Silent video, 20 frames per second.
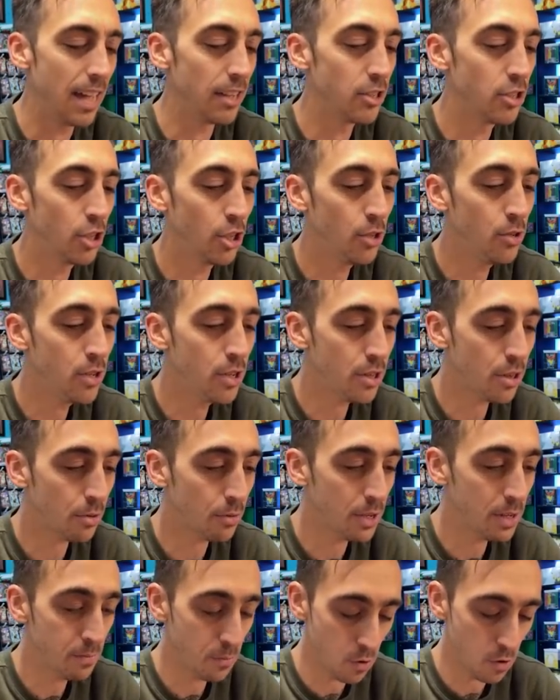two to
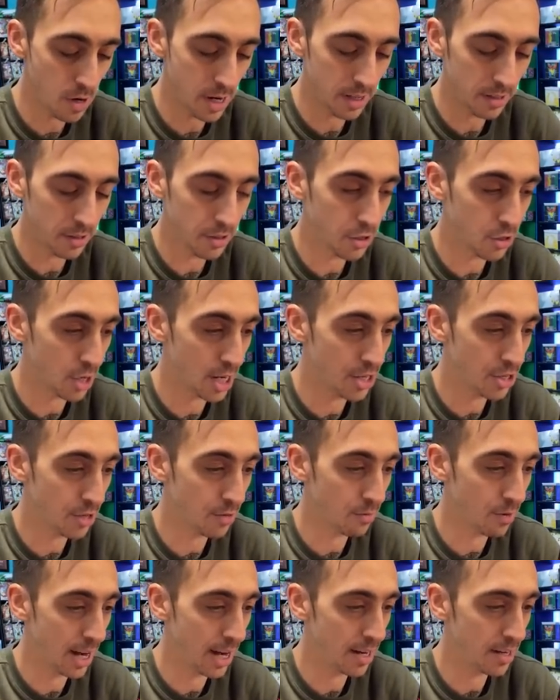three more
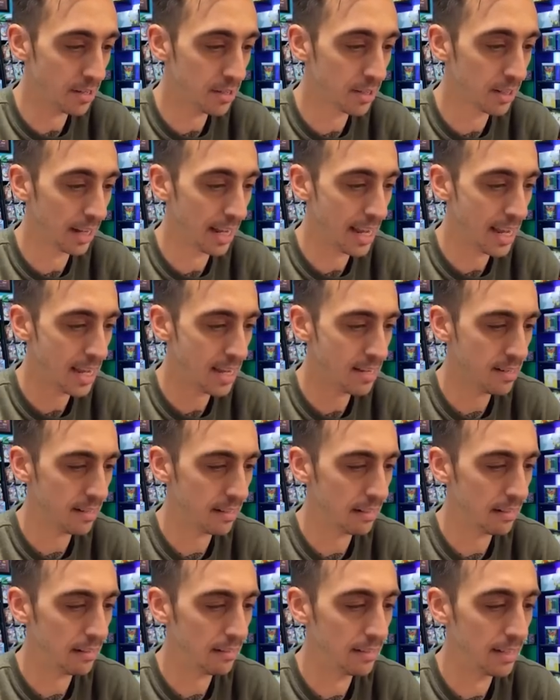illustration rares, and
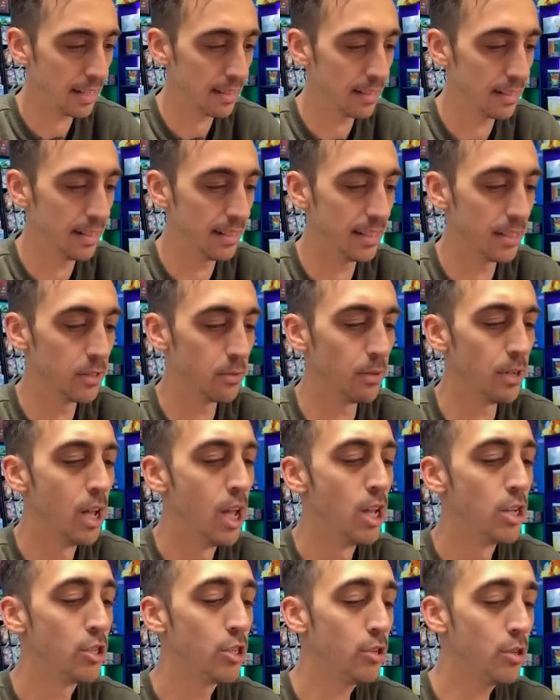nothing in this one.
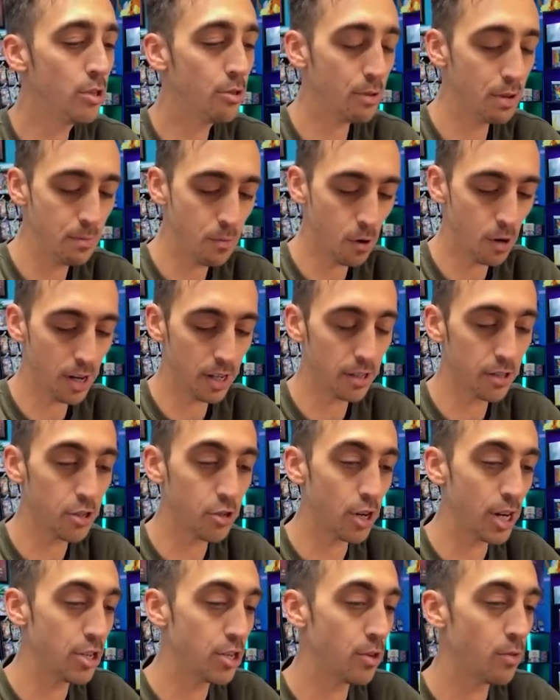2 to 3 more
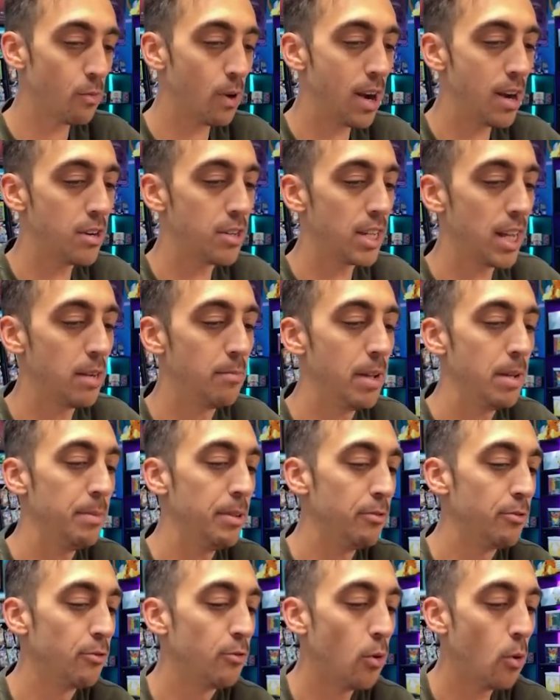illustration rares, and
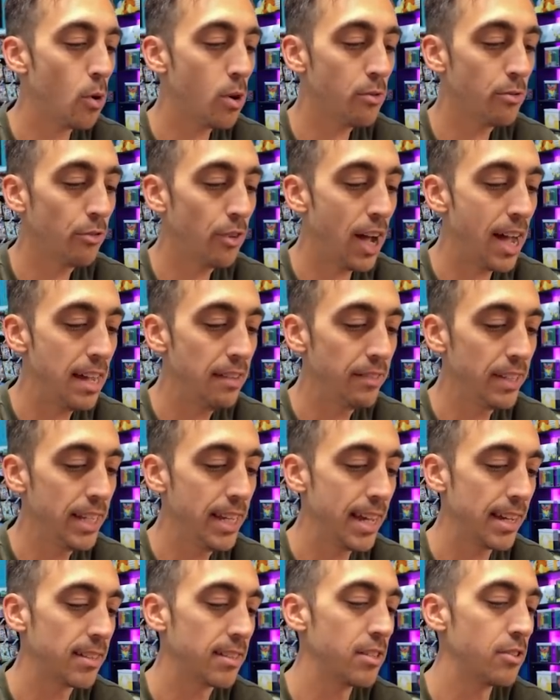maybe 4 or 5
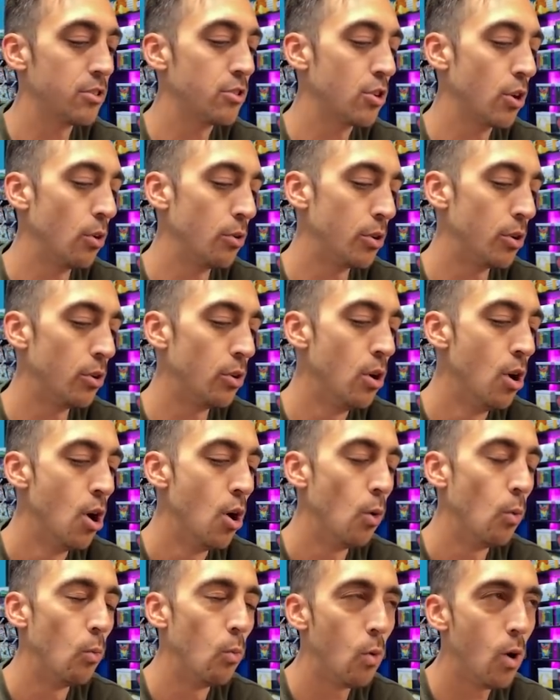EXs total,
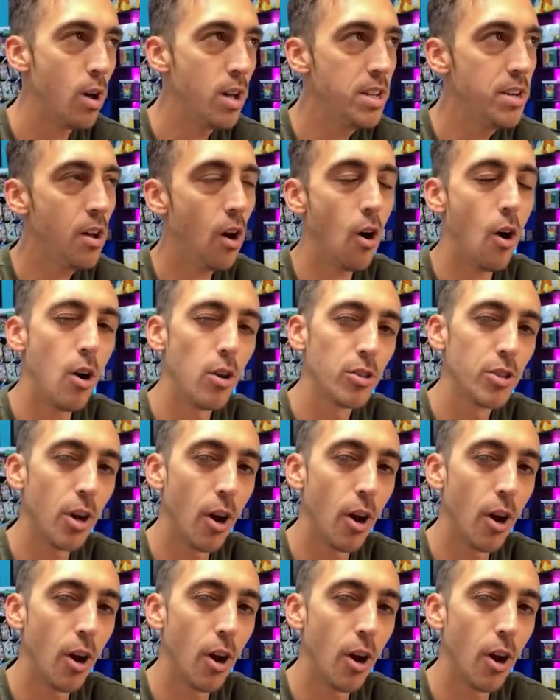one alt